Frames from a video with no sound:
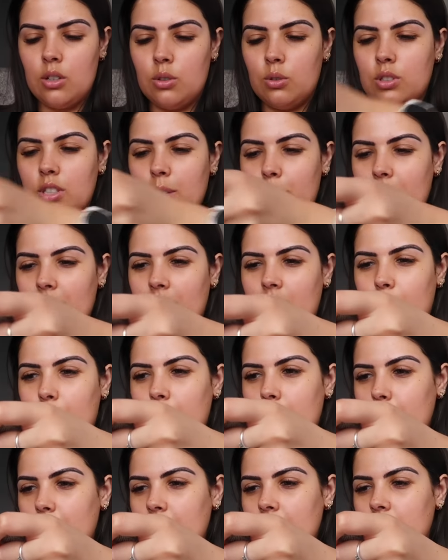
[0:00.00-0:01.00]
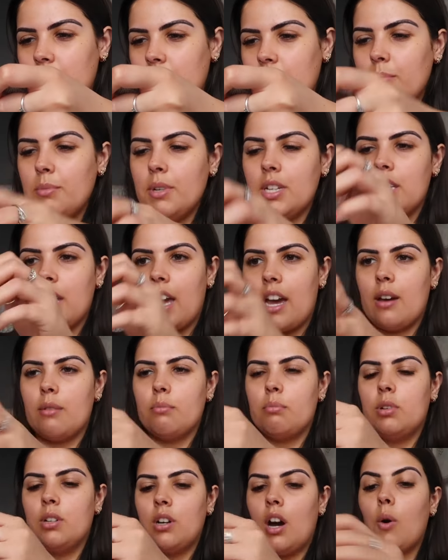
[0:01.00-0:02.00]
also picked that up in a medium. Yeah.
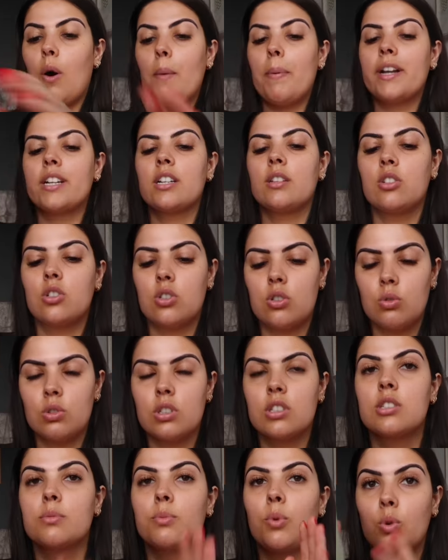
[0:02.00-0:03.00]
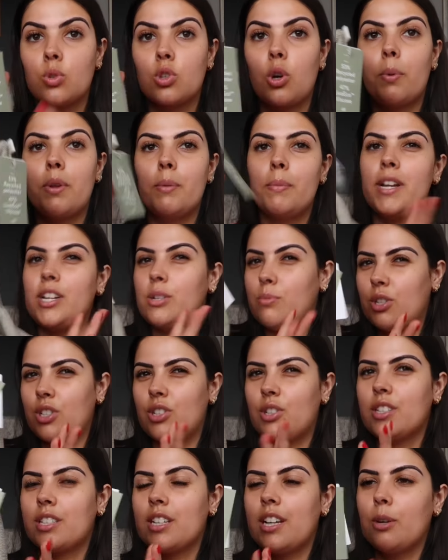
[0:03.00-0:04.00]
Oh, I picked up the shorts in a small, top in a medium, just
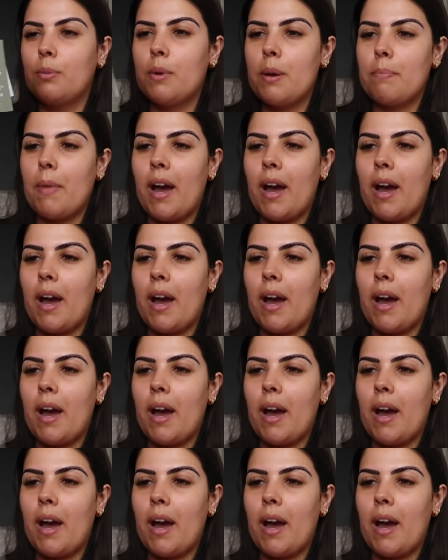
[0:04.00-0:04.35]
so it's a little bit